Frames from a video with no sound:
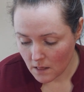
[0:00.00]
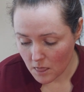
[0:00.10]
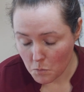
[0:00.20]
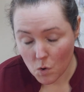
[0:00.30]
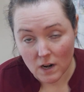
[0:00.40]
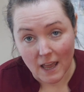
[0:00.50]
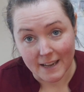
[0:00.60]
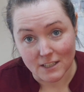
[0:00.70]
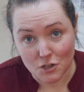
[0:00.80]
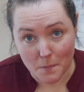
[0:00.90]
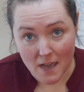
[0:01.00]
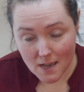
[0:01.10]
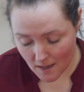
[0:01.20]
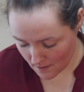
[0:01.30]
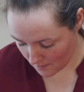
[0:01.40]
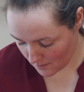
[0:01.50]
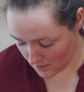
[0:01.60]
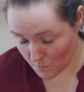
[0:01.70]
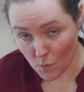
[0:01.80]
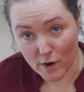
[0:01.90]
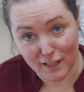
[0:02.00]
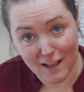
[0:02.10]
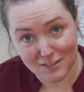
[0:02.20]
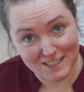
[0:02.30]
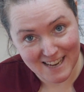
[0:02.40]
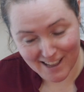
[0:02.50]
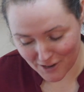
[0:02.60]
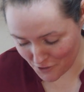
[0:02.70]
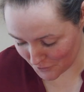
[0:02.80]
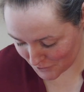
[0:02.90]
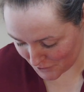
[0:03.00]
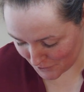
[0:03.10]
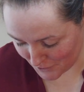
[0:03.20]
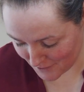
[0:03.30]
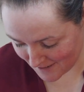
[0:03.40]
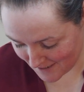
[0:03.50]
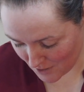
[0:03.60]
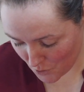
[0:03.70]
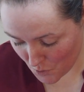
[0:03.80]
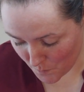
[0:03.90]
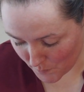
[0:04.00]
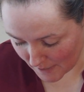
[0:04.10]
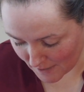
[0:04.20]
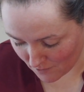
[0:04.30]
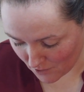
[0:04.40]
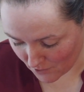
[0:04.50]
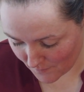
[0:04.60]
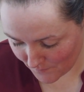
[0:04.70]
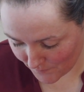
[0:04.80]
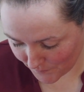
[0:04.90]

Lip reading: The more lines you make, the more you'll have to tie onto your hoop later on.